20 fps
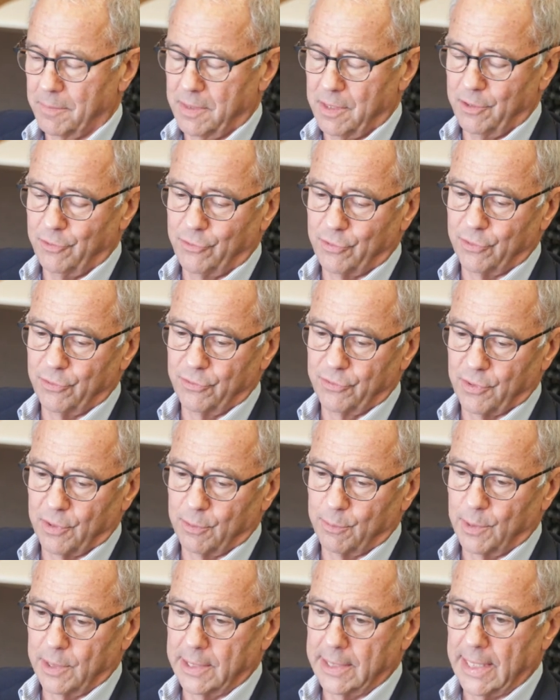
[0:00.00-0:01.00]
Teachers
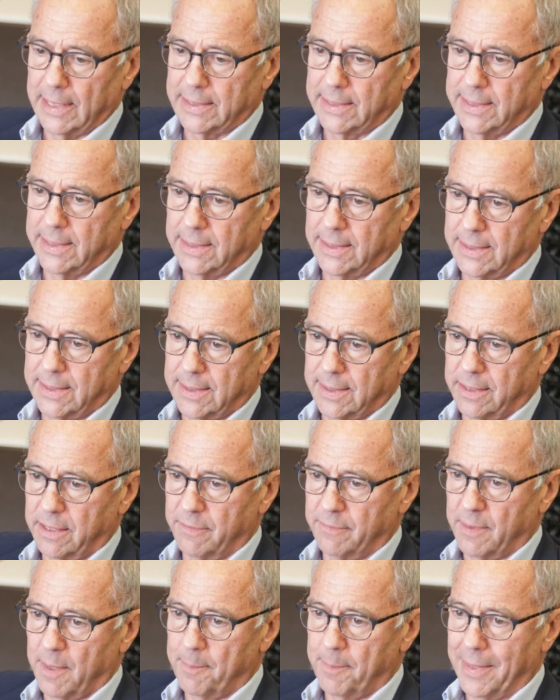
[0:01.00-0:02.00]
are reluctant to
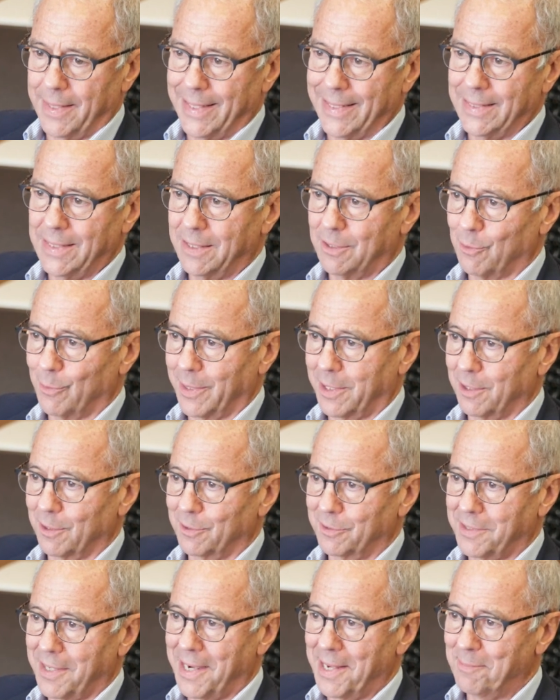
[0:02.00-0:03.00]
give up any
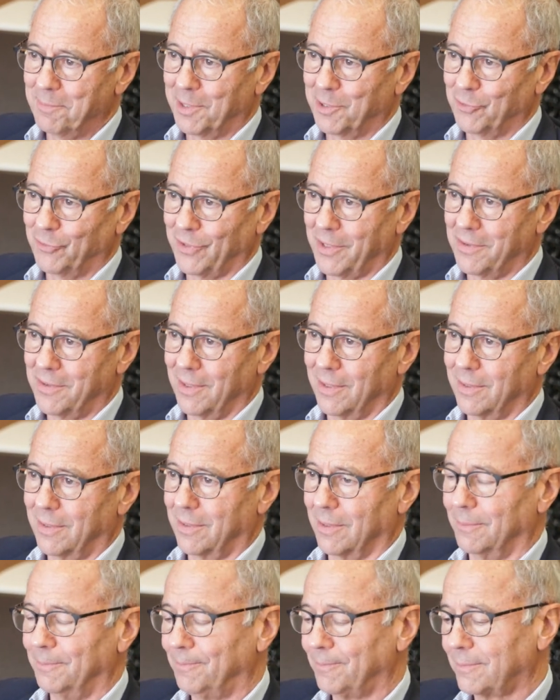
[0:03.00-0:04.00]
curricular time because they
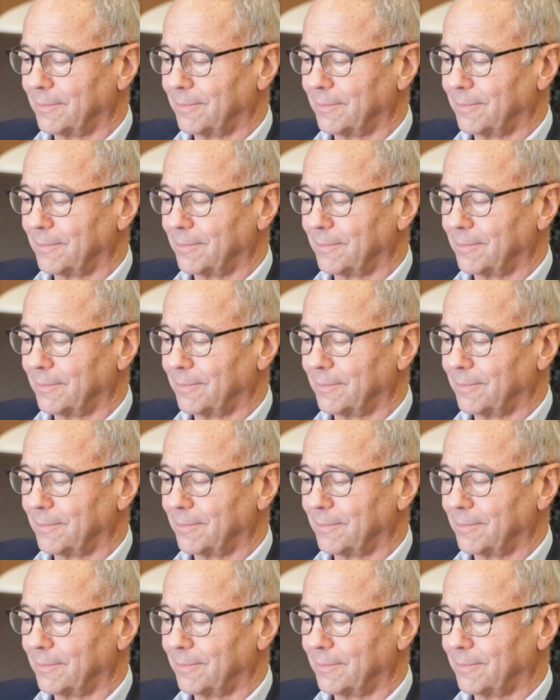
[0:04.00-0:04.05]
think